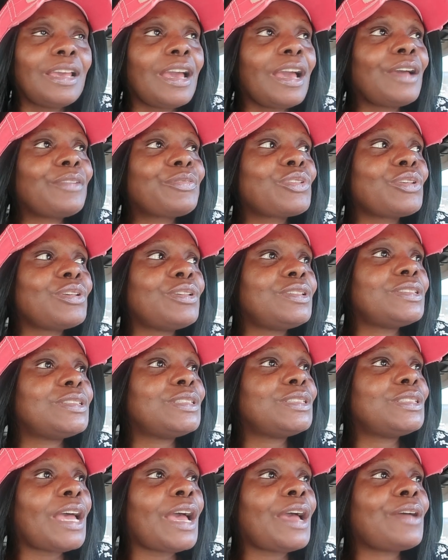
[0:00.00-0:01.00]
After
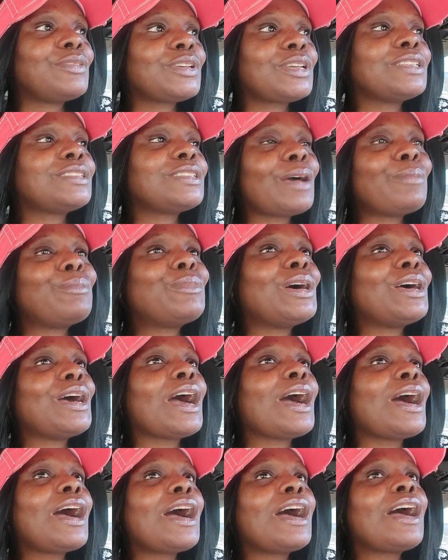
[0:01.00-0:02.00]
because I'm
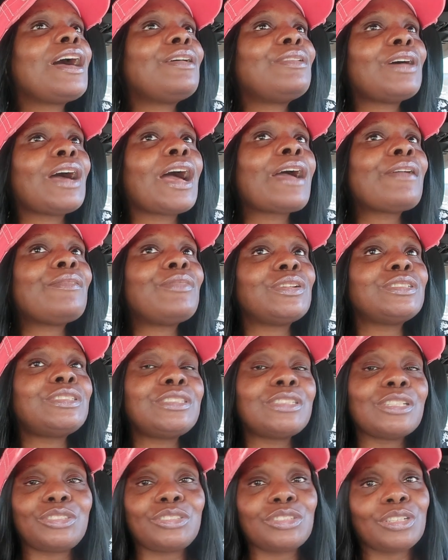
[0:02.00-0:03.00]
I have I have a,
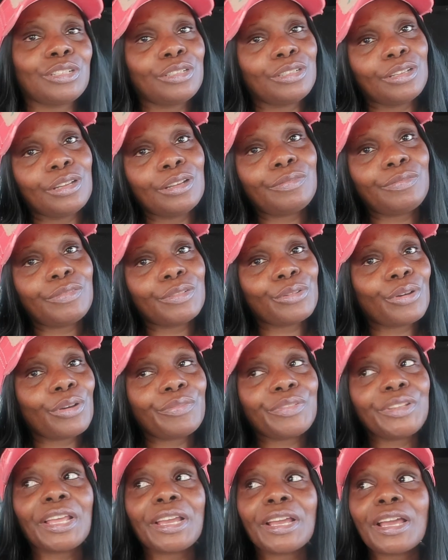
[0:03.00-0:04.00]
such a love for
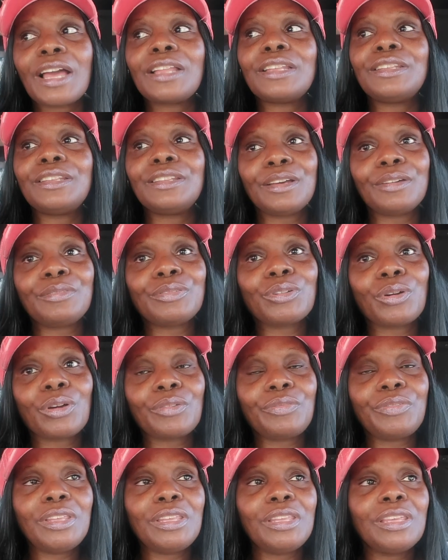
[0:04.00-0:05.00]
coffee like I love
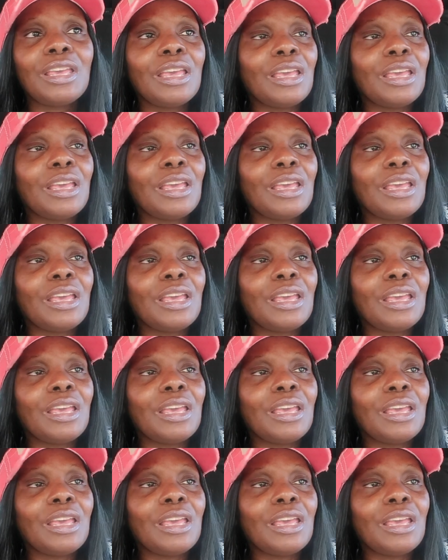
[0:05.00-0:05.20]
coffee